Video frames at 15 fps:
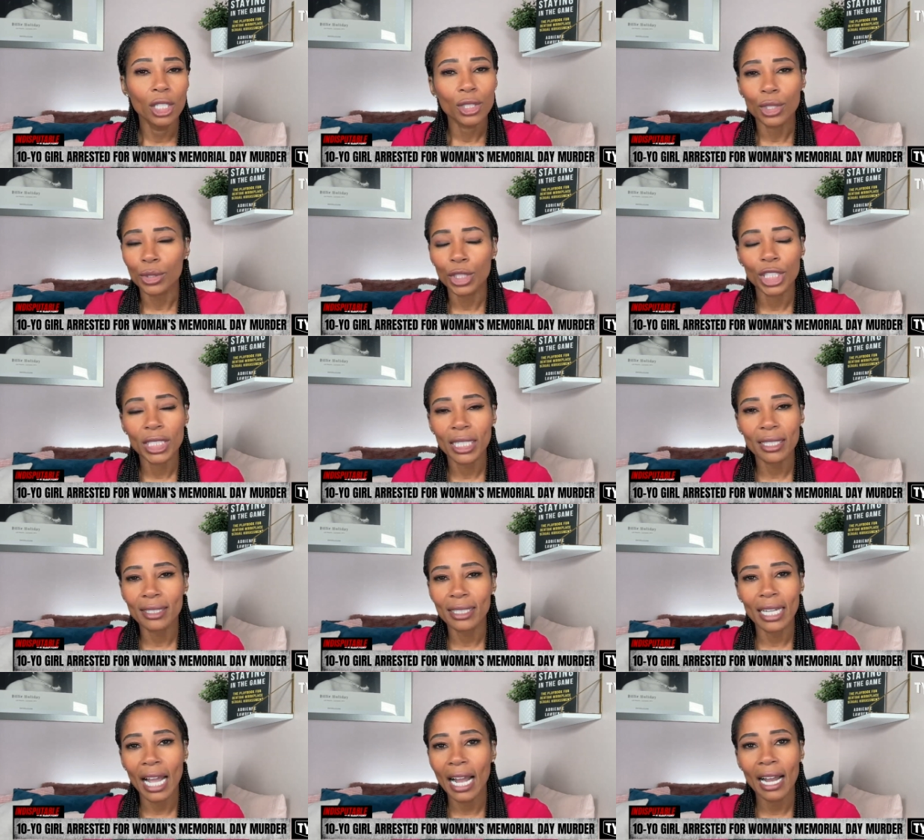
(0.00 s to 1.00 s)
So she
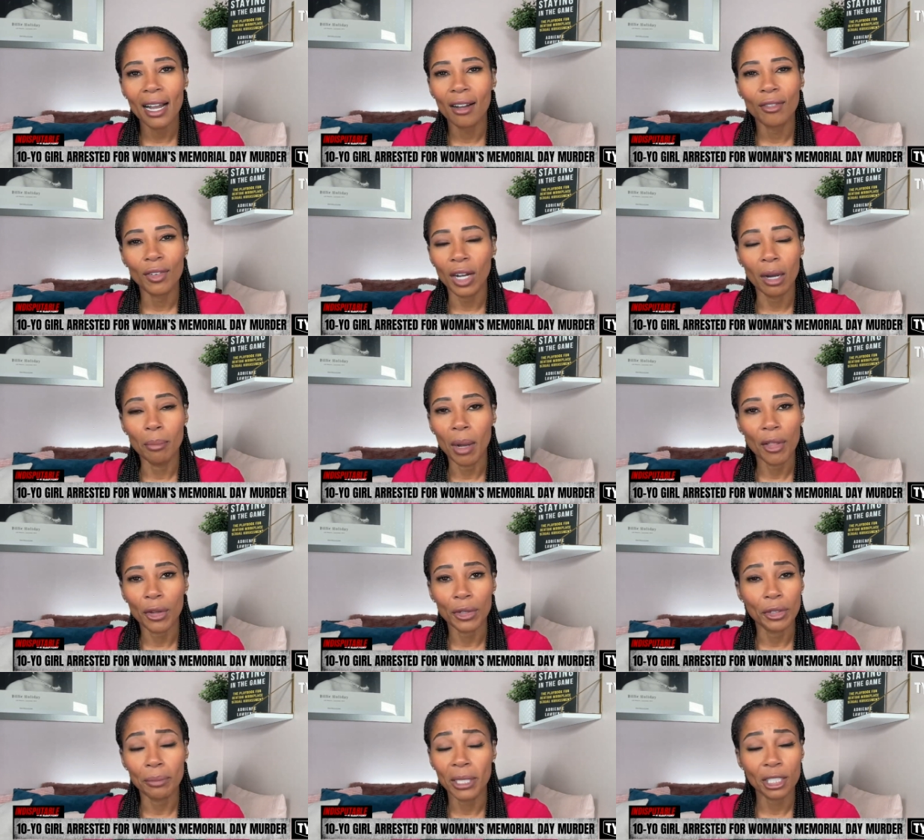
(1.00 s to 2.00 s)
doesn't have a mother
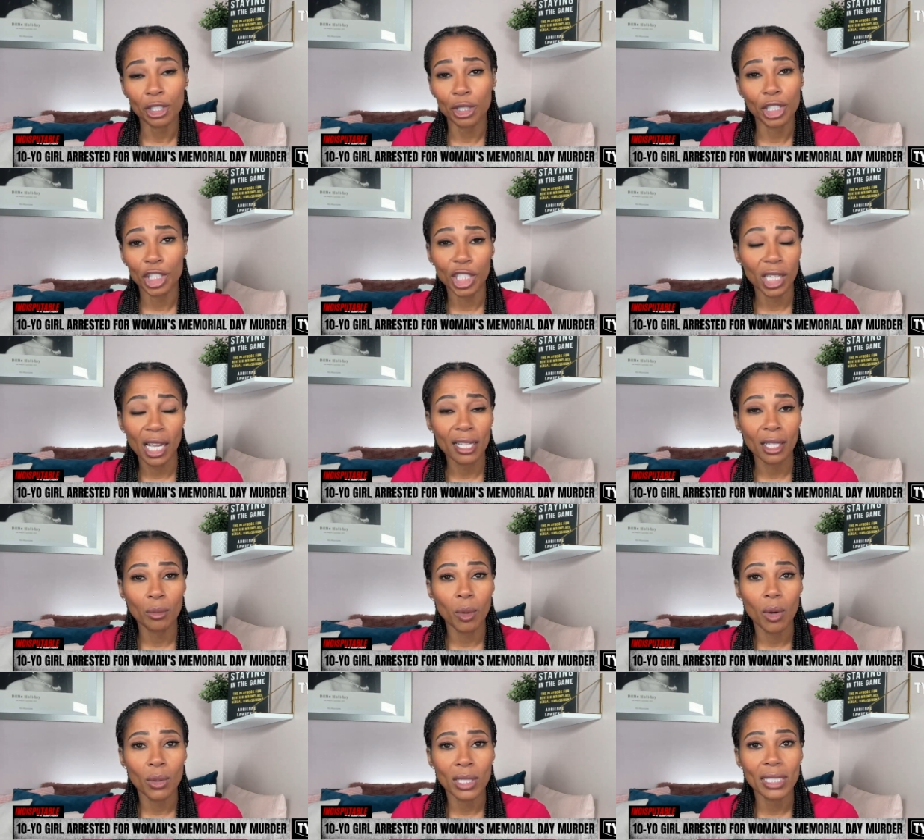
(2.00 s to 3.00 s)
in the picture, and she likely
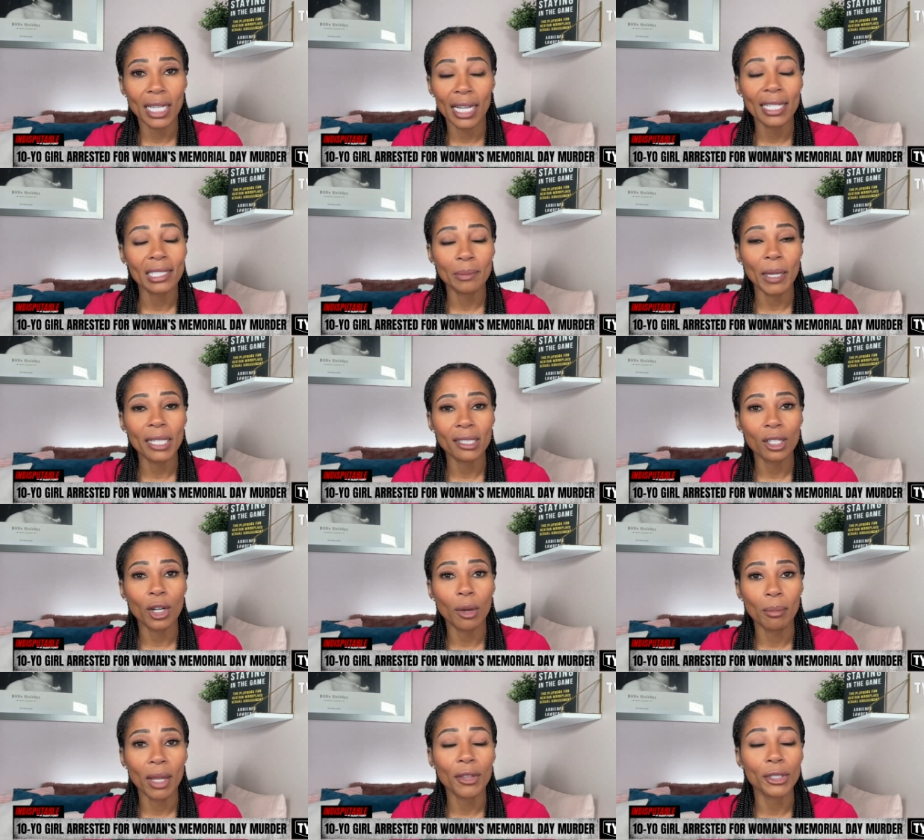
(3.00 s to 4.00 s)
won't because I expect
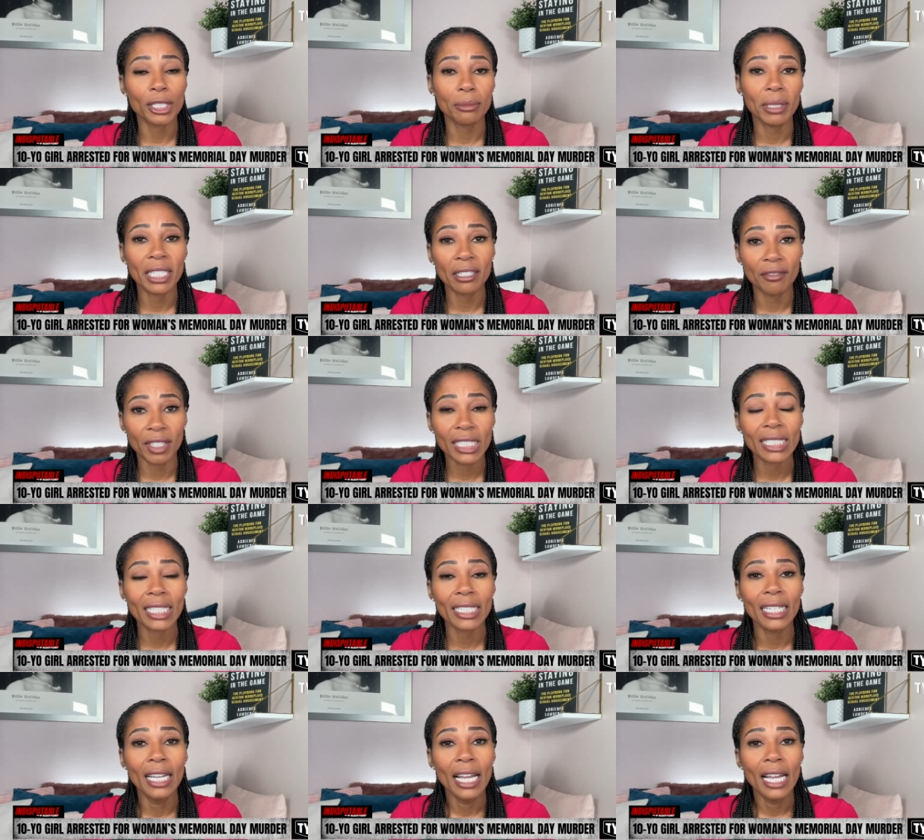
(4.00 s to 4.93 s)
her mother to be convicted